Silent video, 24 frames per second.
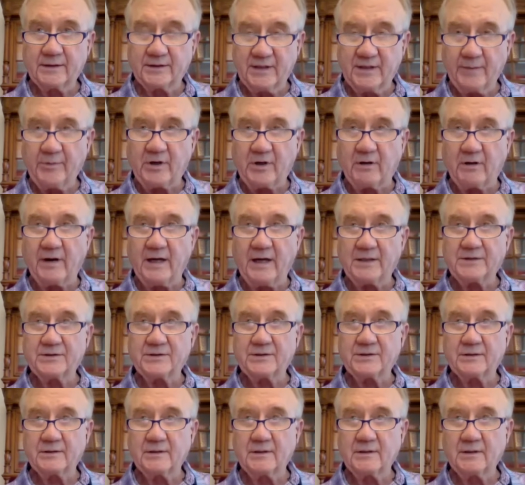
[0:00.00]

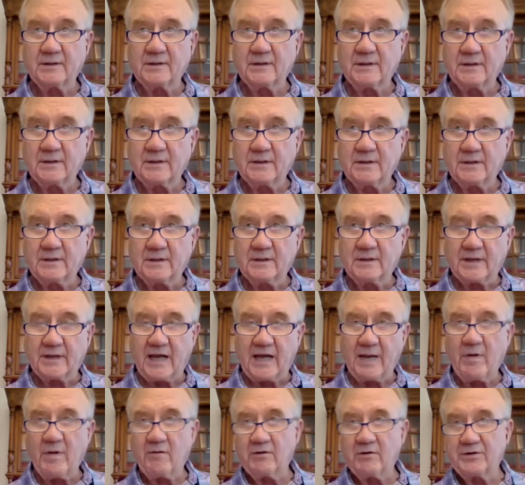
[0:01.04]
Democrats
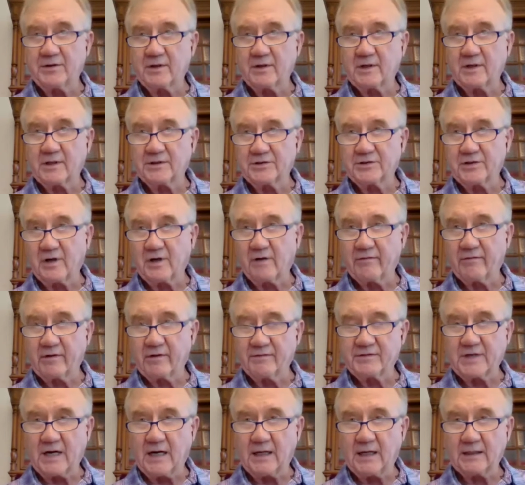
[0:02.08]
came over to the conservative
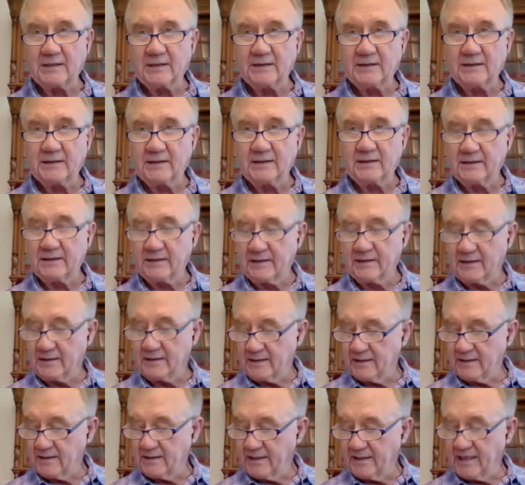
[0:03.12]
side
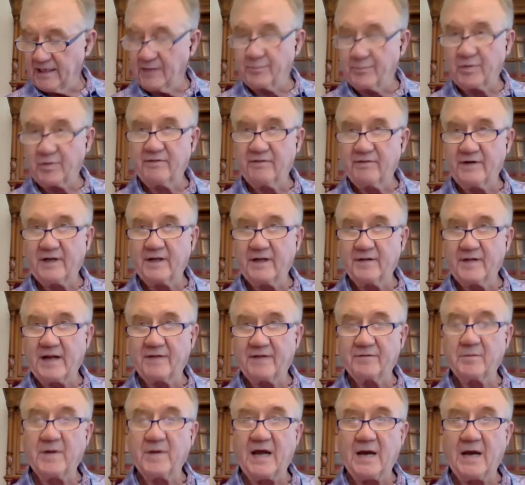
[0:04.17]
and prevented that
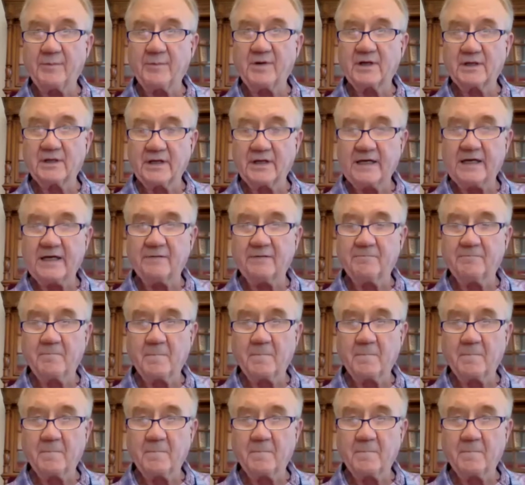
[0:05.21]
from happening again.